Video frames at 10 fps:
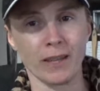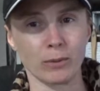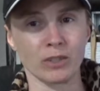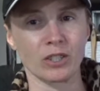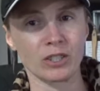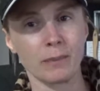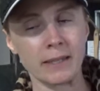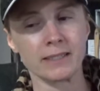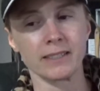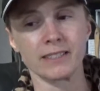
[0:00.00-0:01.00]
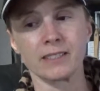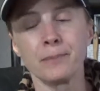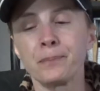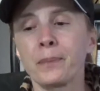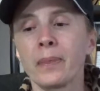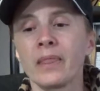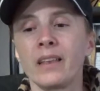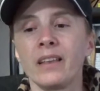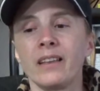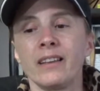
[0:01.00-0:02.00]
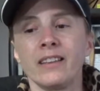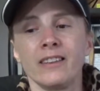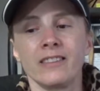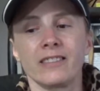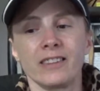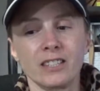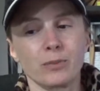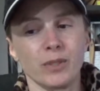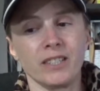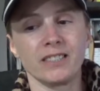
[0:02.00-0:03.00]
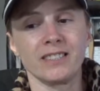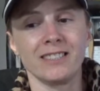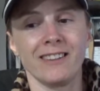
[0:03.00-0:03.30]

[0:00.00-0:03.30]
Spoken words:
That was our expense list. This one,